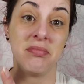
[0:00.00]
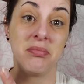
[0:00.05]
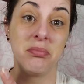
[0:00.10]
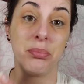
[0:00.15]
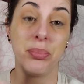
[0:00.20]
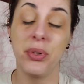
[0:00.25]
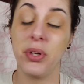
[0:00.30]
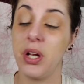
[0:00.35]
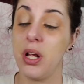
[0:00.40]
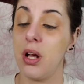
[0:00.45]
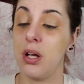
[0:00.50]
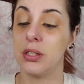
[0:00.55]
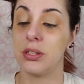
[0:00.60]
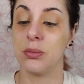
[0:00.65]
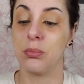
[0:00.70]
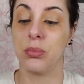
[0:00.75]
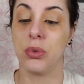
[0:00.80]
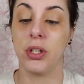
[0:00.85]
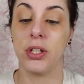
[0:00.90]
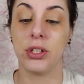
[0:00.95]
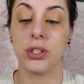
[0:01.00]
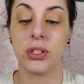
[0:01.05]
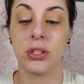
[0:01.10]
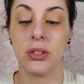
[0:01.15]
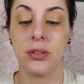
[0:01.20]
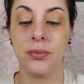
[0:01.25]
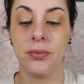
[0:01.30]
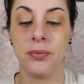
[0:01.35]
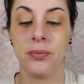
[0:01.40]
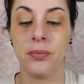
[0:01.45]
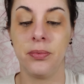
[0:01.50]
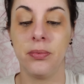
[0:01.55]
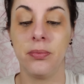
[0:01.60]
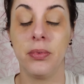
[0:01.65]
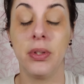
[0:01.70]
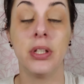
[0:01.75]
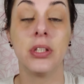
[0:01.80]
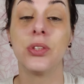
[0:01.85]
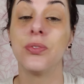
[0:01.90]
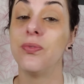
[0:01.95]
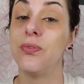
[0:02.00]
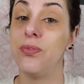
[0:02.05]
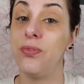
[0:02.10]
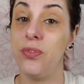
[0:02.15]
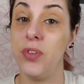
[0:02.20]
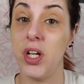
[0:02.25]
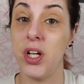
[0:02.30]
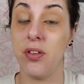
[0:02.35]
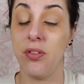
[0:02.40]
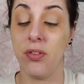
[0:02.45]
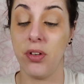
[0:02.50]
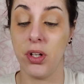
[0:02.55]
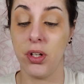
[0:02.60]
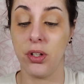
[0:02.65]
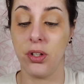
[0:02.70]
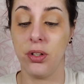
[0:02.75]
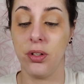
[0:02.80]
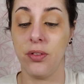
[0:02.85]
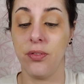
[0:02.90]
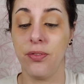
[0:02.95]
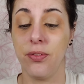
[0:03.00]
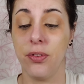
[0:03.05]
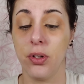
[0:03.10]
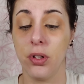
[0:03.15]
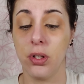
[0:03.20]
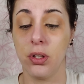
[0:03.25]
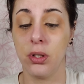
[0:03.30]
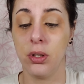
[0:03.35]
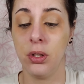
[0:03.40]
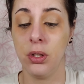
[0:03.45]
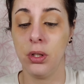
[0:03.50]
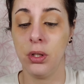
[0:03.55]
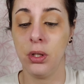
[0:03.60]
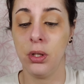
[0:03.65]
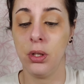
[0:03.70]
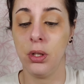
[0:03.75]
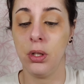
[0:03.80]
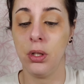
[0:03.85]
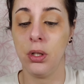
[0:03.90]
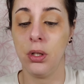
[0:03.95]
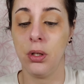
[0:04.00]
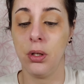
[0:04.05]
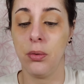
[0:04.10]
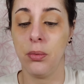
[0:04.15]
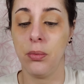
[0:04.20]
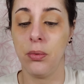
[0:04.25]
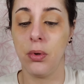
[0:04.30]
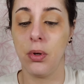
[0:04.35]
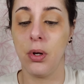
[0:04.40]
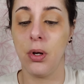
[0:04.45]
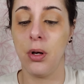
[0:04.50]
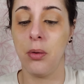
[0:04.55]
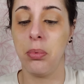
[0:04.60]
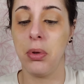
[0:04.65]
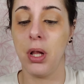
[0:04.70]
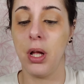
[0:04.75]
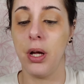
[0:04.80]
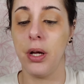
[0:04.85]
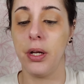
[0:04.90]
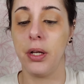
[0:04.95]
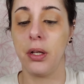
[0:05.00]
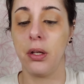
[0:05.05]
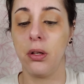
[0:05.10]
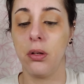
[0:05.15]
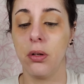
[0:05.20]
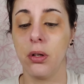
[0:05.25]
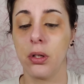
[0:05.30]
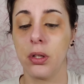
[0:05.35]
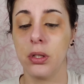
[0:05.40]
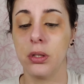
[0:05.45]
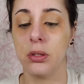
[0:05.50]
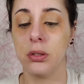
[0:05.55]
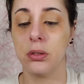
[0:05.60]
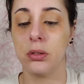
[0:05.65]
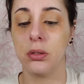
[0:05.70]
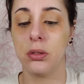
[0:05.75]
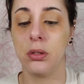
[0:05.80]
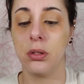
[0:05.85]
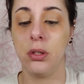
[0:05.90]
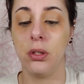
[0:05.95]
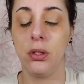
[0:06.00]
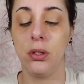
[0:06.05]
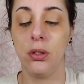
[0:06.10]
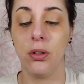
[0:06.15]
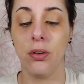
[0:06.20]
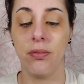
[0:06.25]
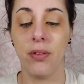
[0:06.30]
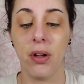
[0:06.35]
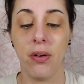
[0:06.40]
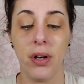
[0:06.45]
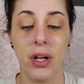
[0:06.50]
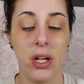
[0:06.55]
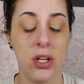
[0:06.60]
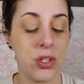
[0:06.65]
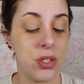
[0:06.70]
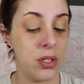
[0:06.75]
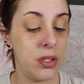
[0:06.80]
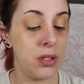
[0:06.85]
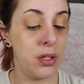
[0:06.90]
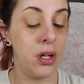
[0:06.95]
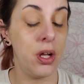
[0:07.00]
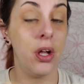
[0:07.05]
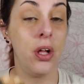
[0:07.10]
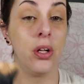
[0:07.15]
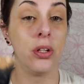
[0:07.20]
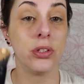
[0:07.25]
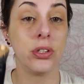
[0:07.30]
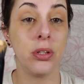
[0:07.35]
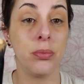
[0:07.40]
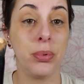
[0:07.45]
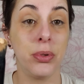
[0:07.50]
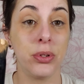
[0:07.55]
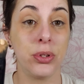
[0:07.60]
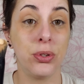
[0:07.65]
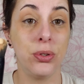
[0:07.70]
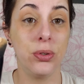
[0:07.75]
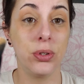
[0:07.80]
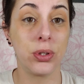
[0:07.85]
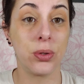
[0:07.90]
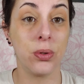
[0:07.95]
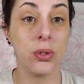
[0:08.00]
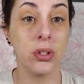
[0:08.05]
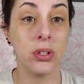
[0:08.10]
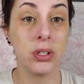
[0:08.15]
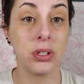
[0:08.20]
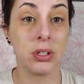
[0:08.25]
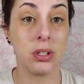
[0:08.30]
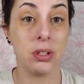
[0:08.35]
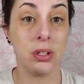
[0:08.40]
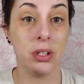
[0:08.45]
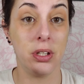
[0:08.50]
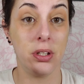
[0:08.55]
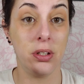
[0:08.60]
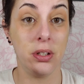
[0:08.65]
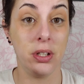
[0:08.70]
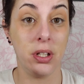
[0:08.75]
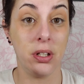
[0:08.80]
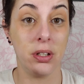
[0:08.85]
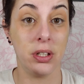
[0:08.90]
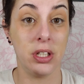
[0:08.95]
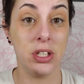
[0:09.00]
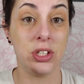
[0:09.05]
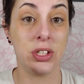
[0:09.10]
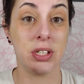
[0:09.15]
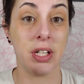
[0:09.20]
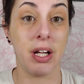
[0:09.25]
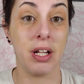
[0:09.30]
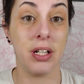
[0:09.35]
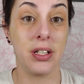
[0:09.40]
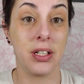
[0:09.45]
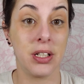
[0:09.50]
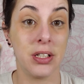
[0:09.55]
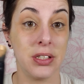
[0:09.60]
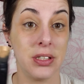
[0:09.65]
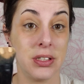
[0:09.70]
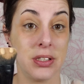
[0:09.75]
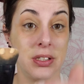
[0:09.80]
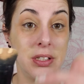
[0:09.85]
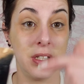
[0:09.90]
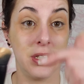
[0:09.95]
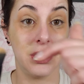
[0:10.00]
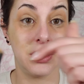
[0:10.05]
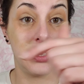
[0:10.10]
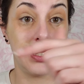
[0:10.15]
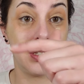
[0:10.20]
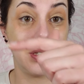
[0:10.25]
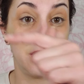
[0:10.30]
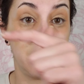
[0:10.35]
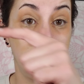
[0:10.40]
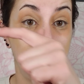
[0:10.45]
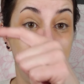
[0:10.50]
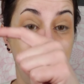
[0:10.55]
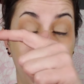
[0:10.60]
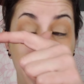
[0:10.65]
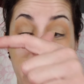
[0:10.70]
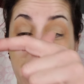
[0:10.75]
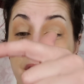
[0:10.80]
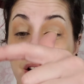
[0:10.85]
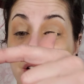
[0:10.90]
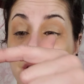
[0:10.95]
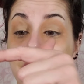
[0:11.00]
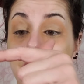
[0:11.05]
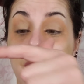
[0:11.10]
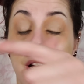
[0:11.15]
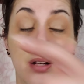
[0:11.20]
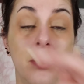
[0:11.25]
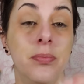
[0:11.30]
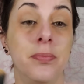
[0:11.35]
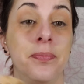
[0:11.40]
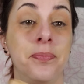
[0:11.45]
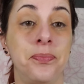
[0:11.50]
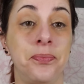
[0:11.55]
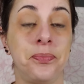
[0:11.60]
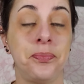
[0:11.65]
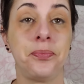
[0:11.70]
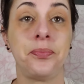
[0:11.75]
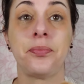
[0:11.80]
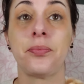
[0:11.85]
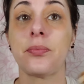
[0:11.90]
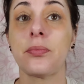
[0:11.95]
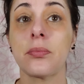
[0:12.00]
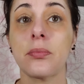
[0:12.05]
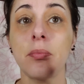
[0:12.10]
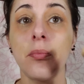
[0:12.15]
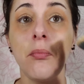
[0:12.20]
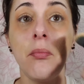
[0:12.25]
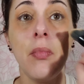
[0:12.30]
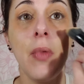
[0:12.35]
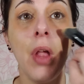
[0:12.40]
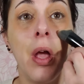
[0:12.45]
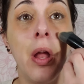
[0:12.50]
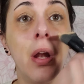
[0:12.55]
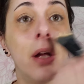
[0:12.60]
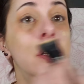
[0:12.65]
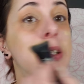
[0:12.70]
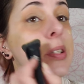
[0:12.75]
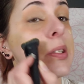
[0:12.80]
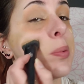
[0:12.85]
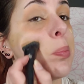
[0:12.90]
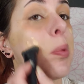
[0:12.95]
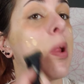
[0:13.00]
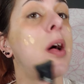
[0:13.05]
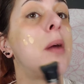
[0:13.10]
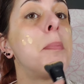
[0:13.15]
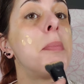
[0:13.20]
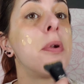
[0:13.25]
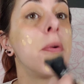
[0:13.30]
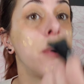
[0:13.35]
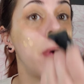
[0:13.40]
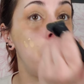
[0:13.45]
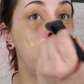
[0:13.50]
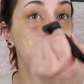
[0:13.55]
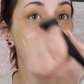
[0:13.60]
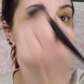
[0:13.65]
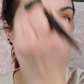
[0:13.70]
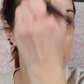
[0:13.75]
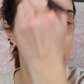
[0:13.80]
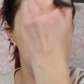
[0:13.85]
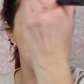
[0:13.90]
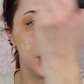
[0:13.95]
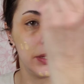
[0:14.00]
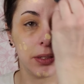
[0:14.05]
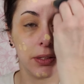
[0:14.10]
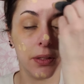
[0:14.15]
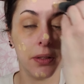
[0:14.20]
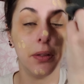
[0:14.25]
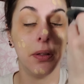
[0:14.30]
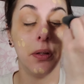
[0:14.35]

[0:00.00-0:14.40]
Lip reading: a pretty awesome brush. It's very, very good for applying your foundation. So I put 2 squirts literally on each side because it's flat on top. And I just plop it around my face.